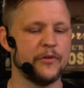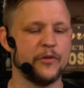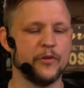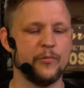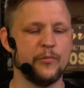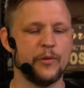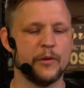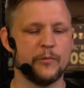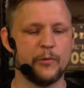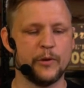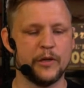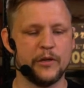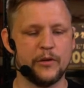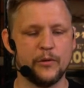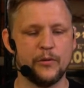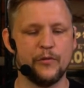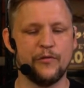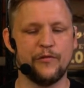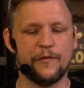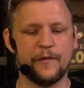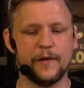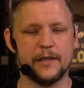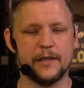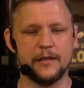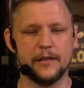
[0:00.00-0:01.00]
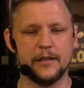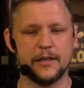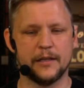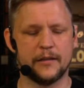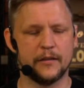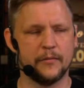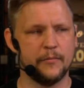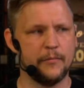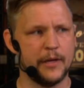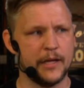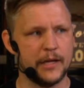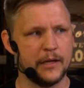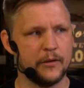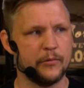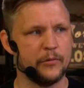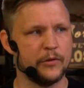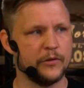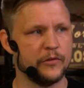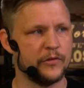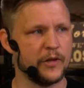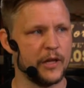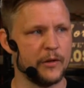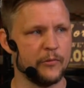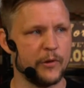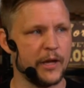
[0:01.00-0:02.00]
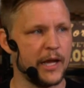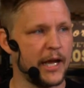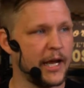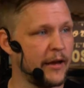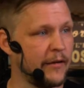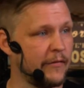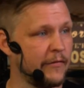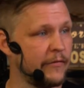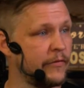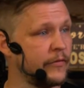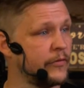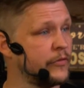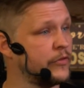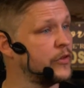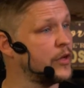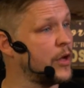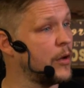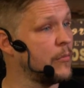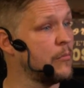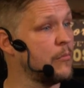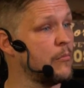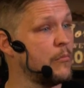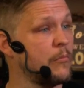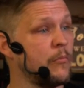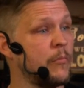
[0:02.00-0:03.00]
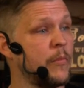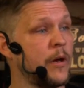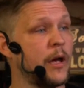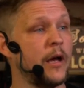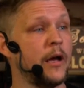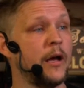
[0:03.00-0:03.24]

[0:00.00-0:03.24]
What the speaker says: But we do feel the meta was, and we have some